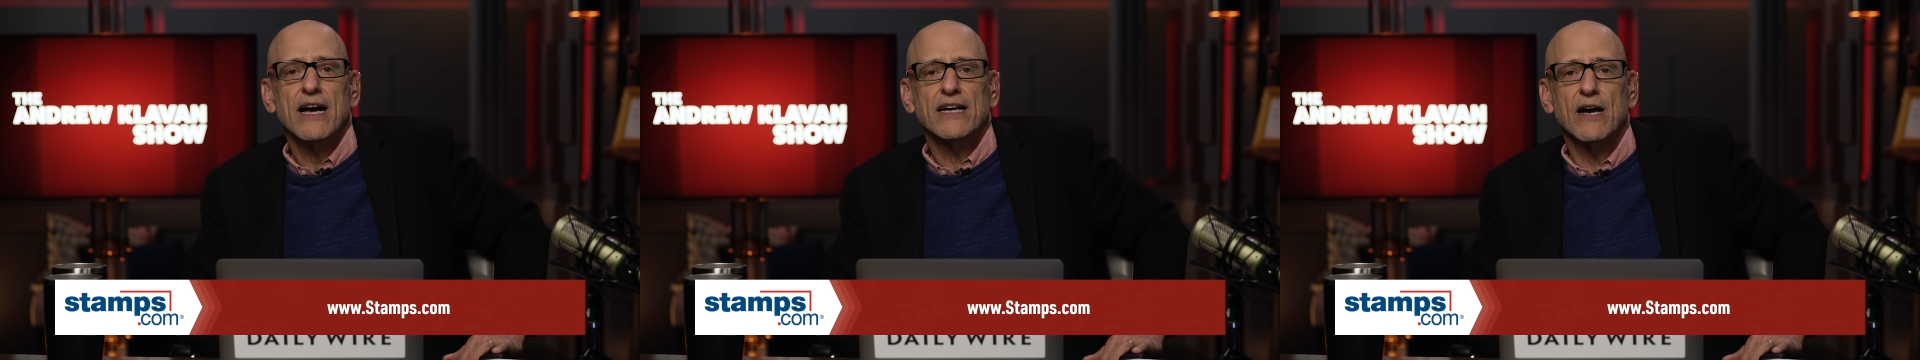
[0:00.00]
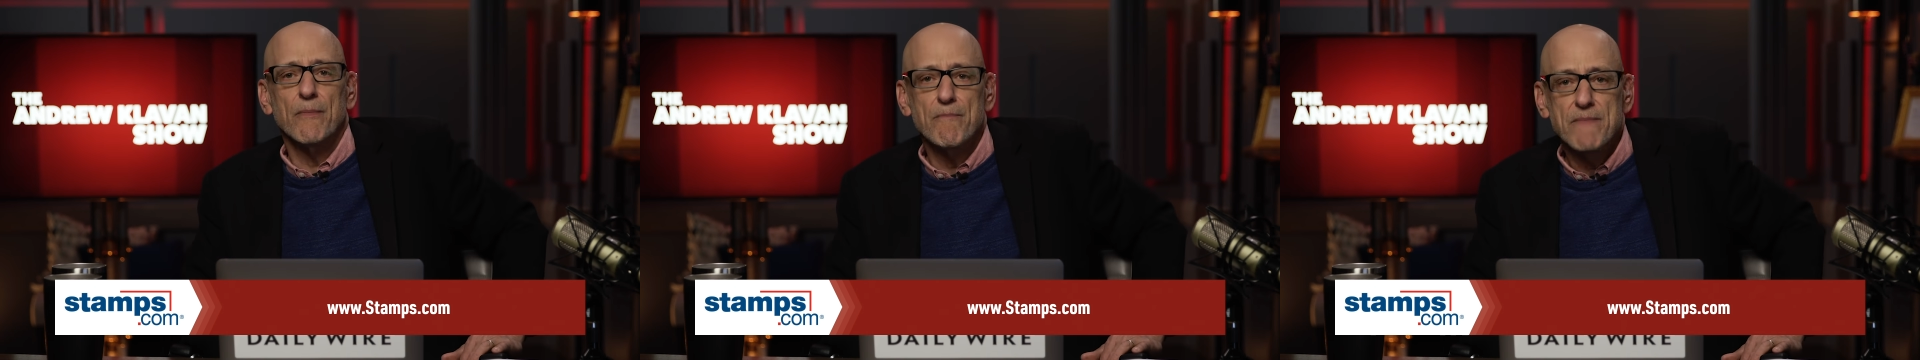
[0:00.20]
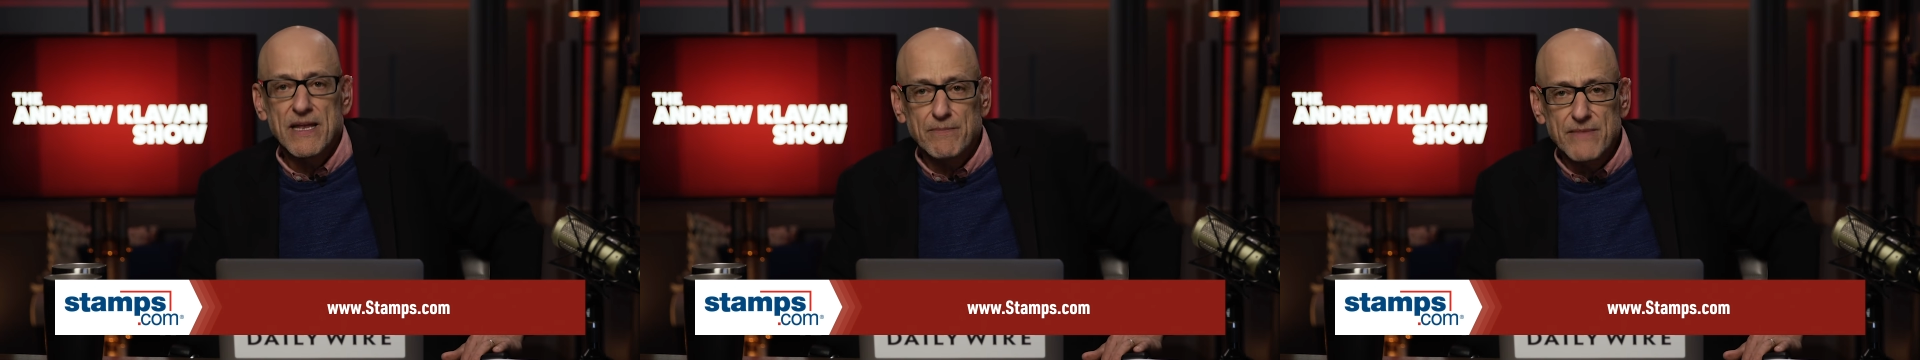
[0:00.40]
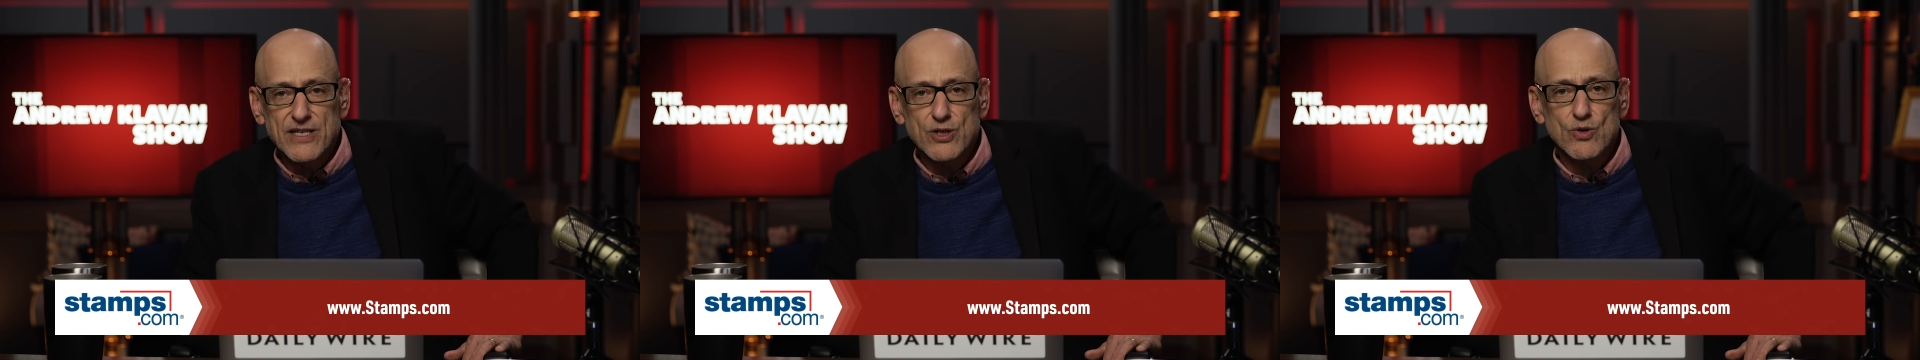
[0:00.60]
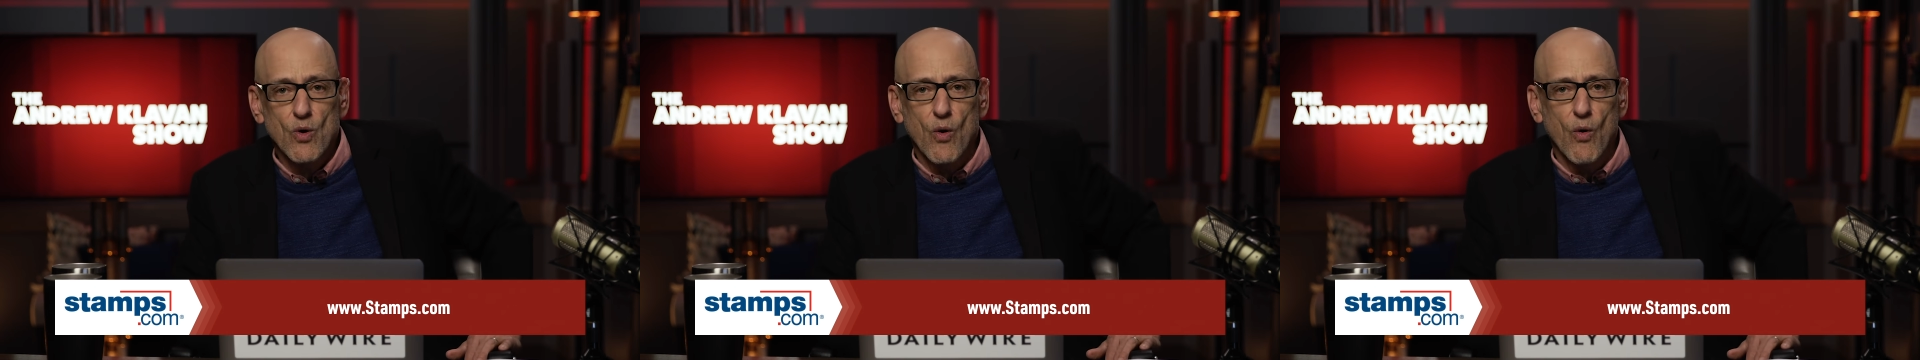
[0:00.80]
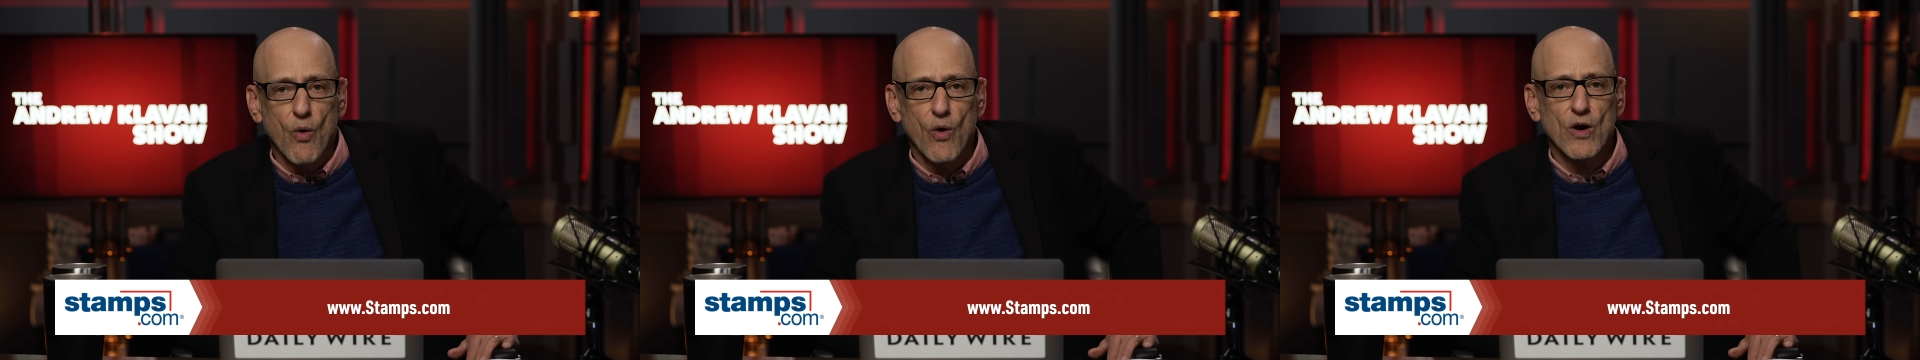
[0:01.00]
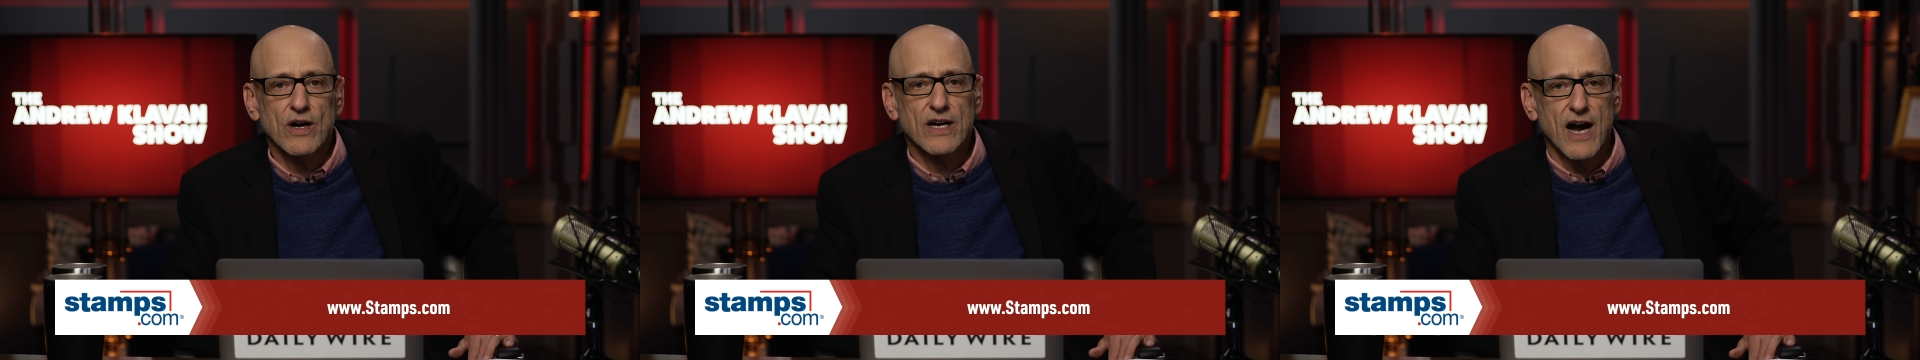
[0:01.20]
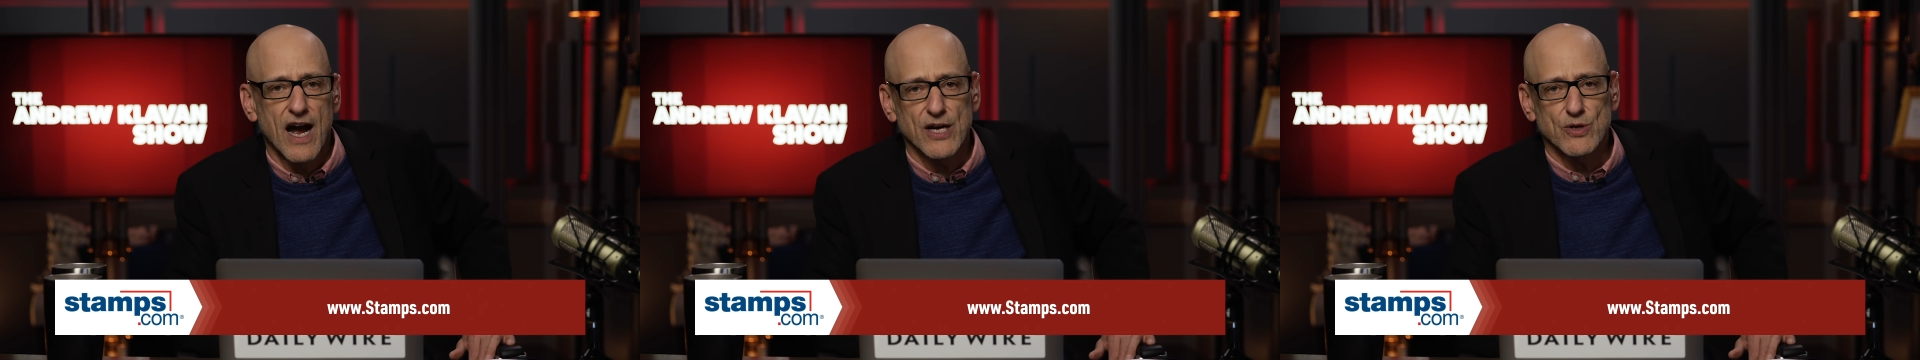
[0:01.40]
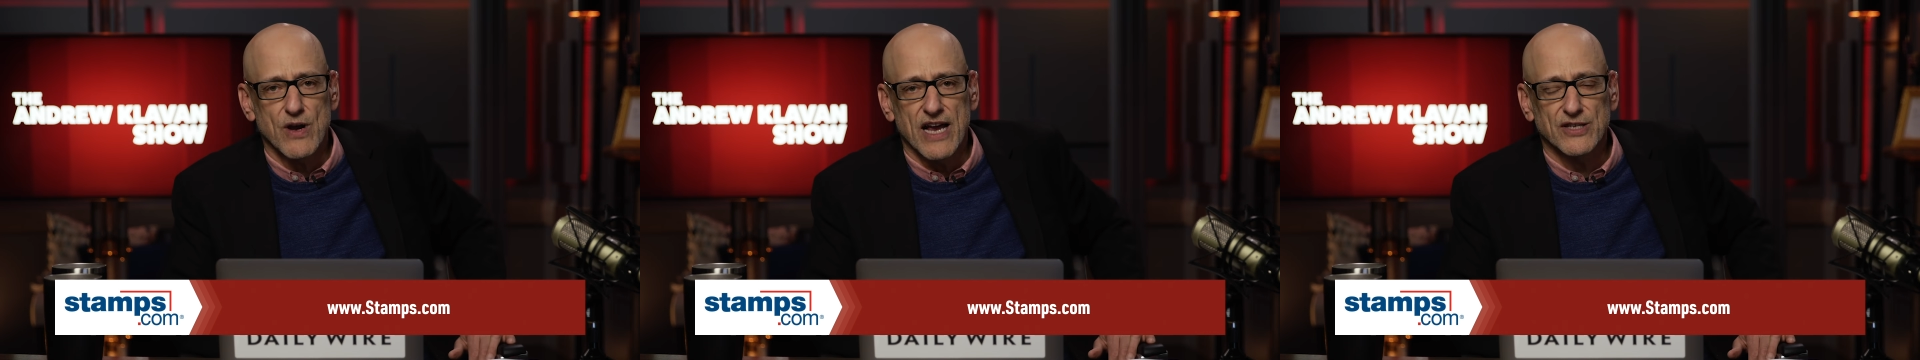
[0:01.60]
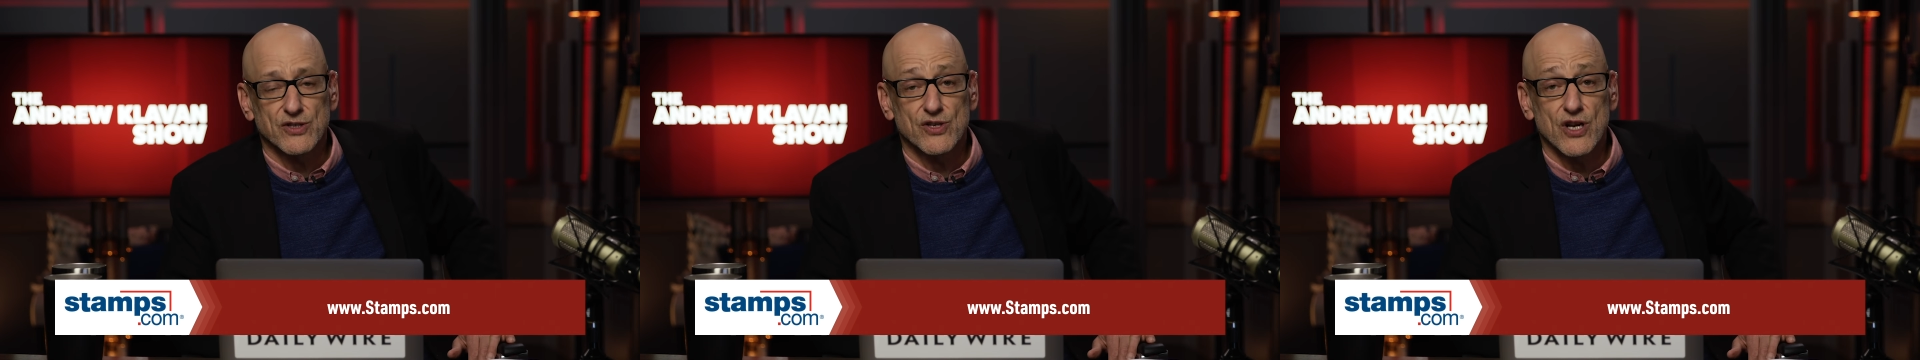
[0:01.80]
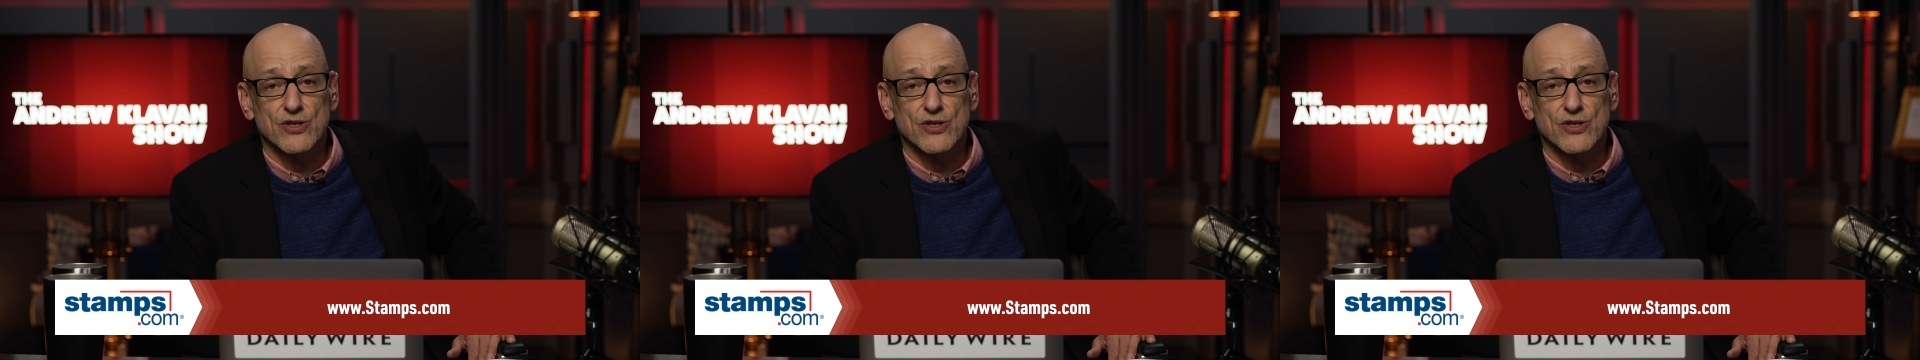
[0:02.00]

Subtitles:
commitments or contracts.